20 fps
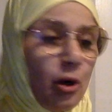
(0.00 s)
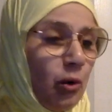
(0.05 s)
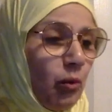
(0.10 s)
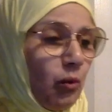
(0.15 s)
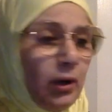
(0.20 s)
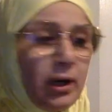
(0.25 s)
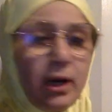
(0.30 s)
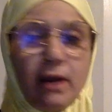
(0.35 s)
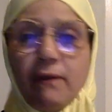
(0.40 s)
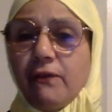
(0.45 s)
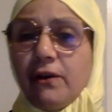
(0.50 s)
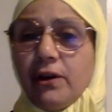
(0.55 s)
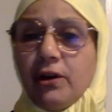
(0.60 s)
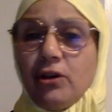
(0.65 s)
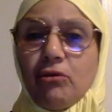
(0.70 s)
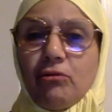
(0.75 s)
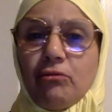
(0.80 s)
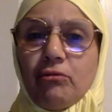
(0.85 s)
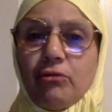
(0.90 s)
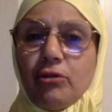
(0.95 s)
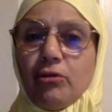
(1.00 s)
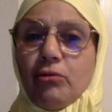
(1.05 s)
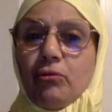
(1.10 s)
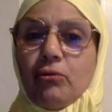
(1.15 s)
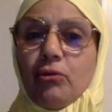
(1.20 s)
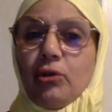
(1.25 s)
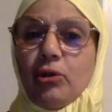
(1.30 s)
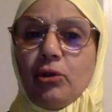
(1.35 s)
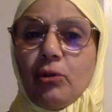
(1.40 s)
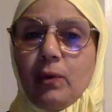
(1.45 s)
whatever you
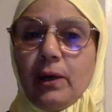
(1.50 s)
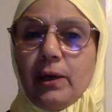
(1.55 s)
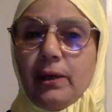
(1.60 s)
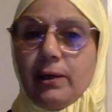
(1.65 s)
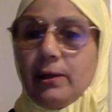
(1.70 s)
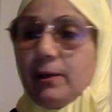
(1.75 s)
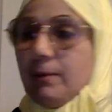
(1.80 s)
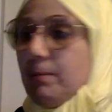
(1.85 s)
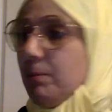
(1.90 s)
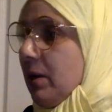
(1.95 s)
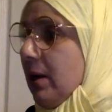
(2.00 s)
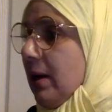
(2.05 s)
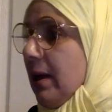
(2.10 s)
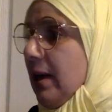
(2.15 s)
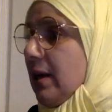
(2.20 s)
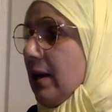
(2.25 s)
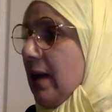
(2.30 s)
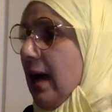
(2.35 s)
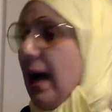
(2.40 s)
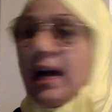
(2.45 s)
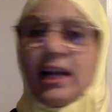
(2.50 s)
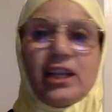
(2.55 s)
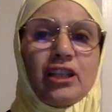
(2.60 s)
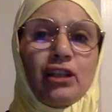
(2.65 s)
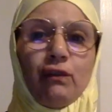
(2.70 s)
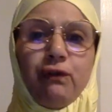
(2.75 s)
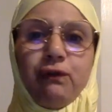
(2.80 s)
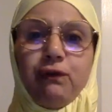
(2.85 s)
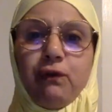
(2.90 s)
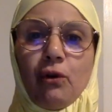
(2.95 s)
you you want to like
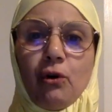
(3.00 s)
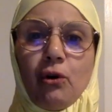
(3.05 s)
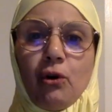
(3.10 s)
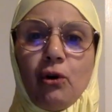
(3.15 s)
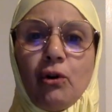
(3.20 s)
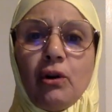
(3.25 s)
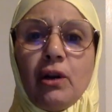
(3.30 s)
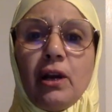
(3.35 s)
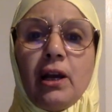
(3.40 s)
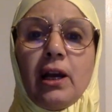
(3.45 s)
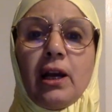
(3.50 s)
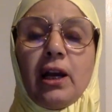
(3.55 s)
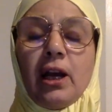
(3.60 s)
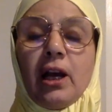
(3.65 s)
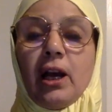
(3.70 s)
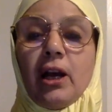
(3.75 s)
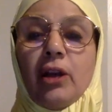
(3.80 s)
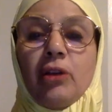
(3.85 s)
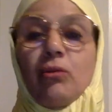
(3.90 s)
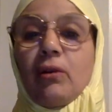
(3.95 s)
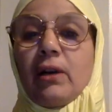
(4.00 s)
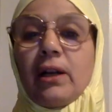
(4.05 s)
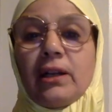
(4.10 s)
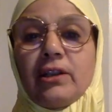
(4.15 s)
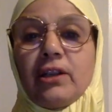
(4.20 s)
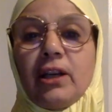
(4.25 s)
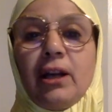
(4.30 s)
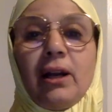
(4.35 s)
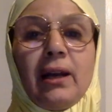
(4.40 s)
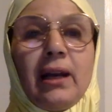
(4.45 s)
ask for, uh, you can
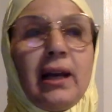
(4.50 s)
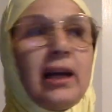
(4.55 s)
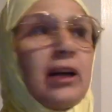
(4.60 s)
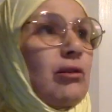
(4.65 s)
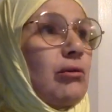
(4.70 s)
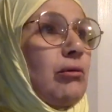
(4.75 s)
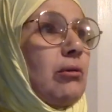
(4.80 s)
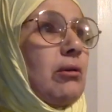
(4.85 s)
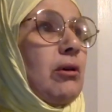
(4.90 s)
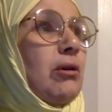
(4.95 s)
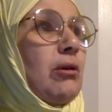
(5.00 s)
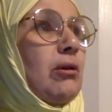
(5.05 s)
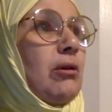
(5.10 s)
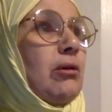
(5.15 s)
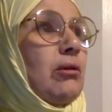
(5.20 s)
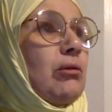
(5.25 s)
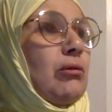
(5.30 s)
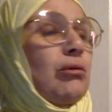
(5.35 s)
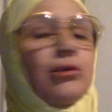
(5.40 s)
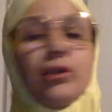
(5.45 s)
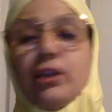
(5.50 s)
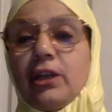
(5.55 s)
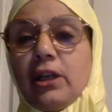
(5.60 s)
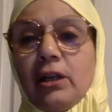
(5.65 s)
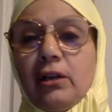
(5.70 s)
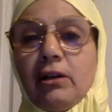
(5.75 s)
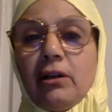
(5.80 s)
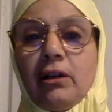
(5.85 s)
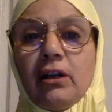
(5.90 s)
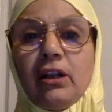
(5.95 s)
tell like the the
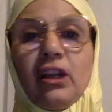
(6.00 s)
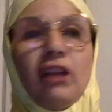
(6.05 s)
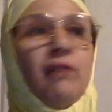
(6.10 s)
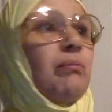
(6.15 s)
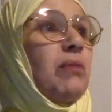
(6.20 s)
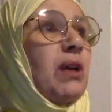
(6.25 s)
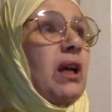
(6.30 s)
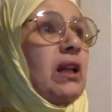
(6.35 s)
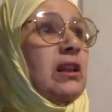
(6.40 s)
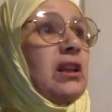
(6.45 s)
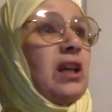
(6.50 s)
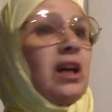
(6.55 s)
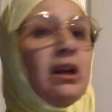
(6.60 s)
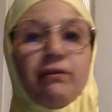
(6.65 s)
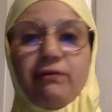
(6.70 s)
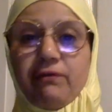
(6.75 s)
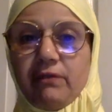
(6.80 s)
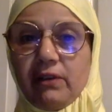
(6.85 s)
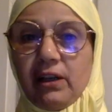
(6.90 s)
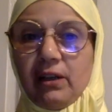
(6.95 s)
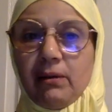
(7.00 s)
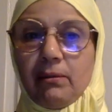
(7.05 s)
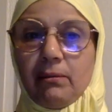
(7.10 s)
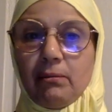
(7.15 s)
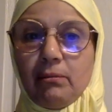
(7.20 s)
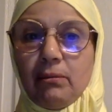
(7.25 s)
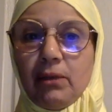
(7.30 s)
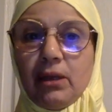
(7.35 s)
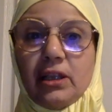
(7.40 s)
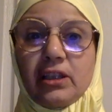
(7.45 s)
seller, give me a def
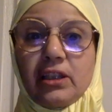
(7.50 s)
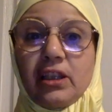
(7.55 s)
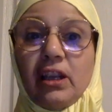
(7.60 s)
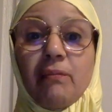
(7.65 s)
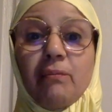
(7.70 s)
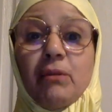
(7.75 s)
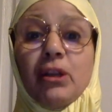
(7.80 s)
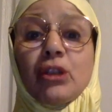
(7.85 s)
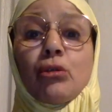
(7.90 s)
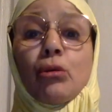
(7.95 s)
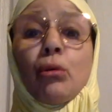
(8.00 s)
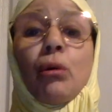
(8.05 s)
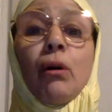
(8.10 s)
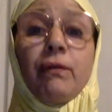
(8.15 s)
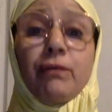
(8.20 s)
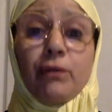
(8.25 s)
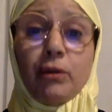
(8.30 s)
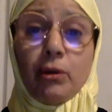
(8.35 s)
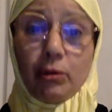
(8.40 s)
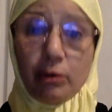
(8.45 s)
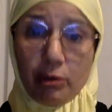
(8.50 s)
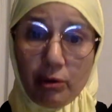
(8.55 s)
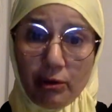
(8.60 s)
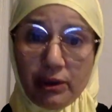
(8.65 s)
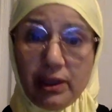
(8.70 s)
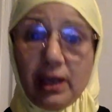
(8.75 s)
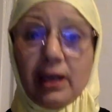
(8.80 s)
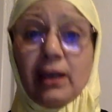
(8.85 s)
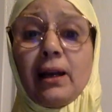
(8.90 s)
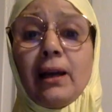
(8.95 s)
means give me two of the, the
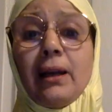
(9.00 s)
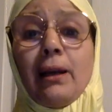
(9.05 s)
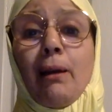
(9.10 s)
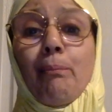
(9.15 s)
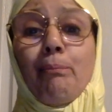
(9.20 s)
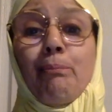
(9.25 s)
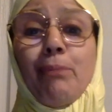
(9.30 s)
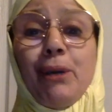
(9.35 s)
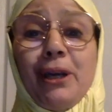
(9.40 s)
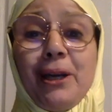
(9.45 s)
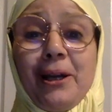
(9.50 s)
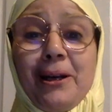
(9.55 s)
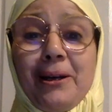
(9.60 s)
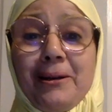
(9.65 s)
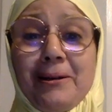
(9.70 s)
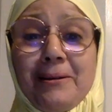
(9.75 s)
thing I am picking.